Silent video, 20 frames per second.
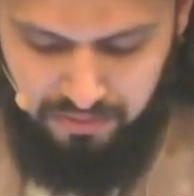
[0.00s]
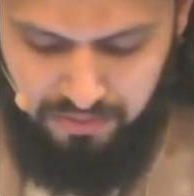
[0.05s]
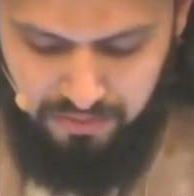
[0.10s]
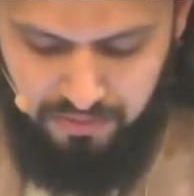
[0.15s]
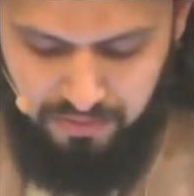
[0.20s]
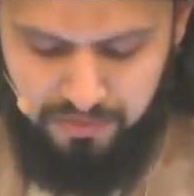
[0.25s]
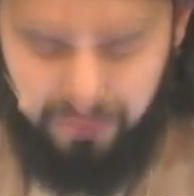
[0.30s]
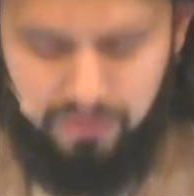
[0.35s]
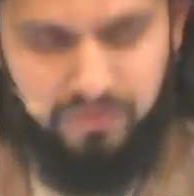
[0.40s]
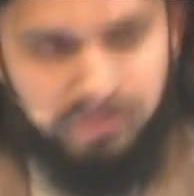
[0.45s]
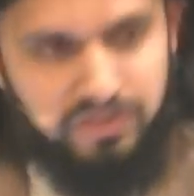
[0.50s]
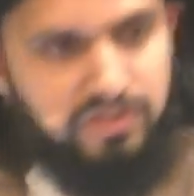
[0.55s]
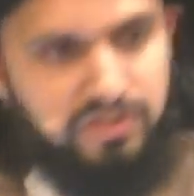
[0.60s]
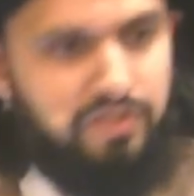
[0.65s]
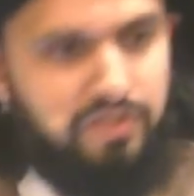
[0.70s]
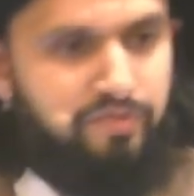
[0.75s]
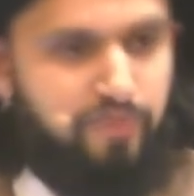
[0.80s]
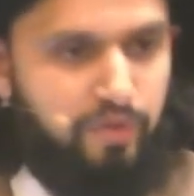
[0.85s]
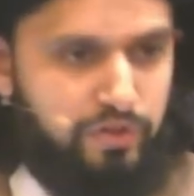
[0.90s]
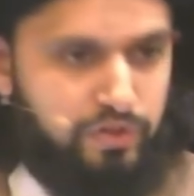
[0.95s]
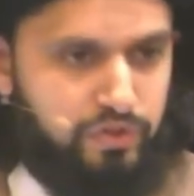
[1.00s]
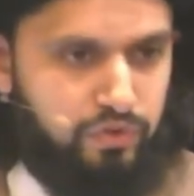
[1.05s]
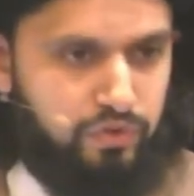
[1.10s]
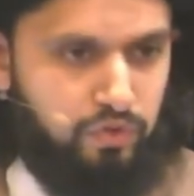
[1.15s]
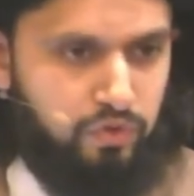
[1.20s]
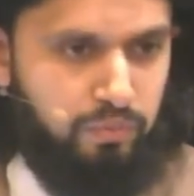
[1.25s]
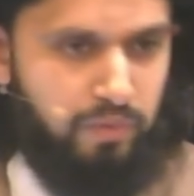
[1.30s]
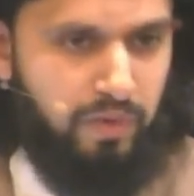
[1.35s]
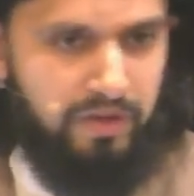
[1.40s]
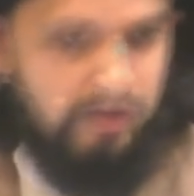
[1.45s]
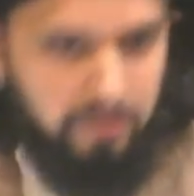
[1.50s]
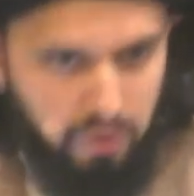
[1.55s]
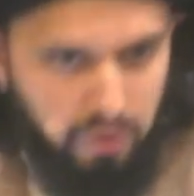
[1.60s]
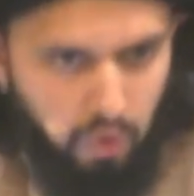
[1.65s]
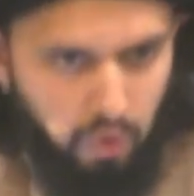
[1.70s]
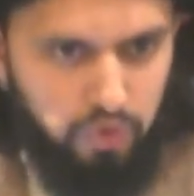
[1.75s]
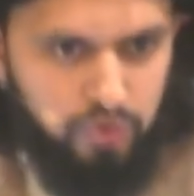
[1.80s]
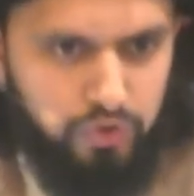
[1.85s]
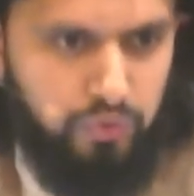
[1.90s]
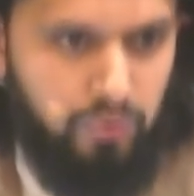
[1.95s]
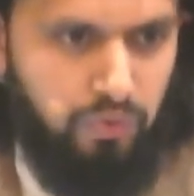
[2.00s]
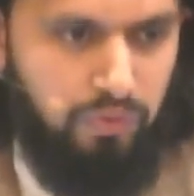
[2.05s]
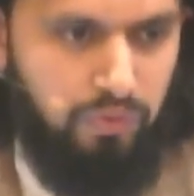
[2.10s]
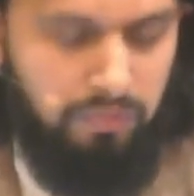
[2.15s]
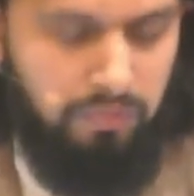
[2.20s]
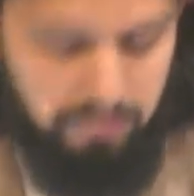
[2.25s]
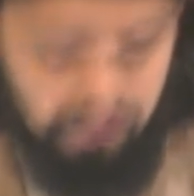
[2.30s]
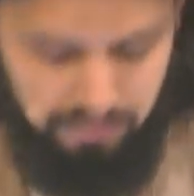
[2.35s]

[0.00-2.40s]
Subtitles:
So this is the first group, right? Cultural